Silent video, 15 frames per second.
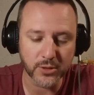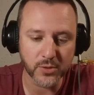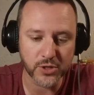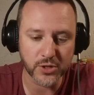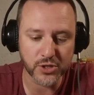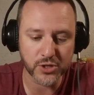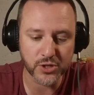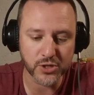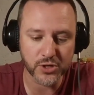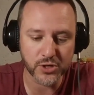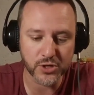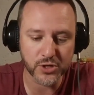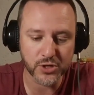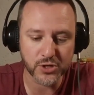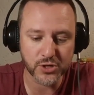which is
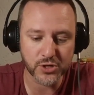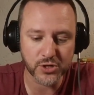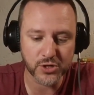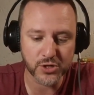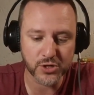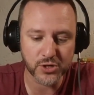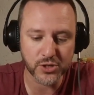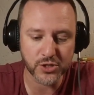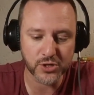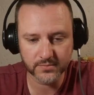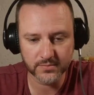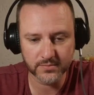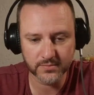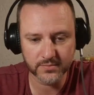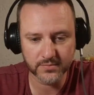really enjoyable.
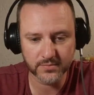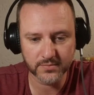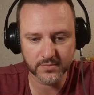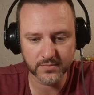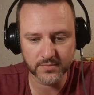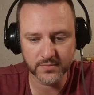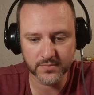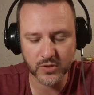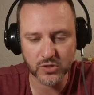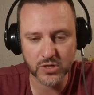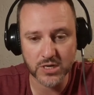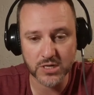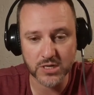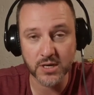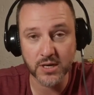All
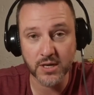right.